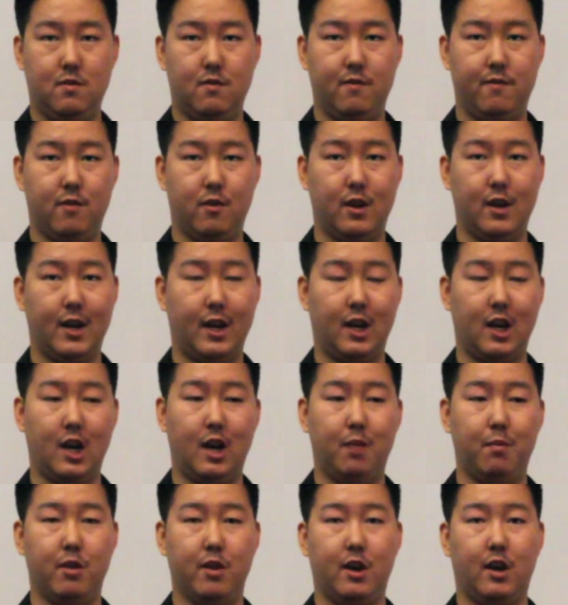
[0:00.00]
for night
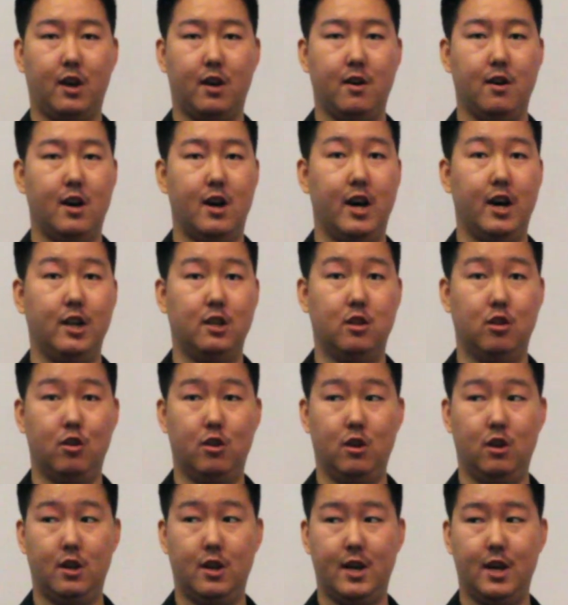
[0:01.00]
game like i
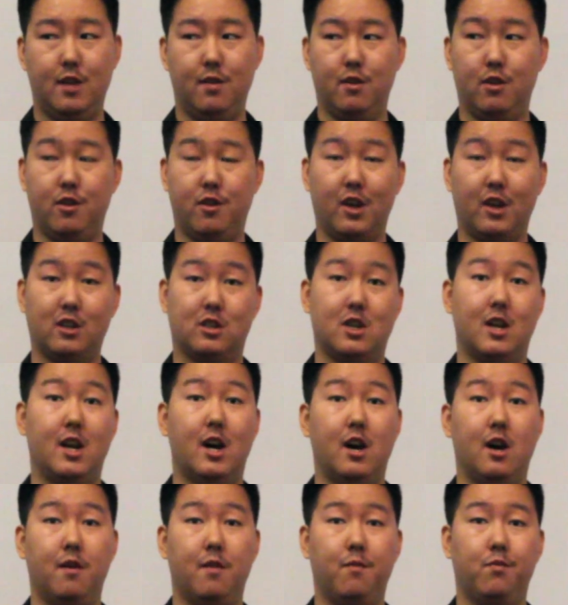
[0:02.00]
learned that the things that
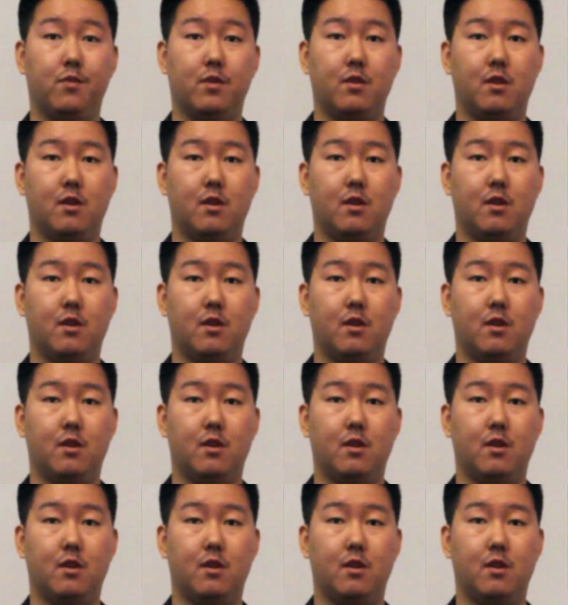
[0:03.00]
I,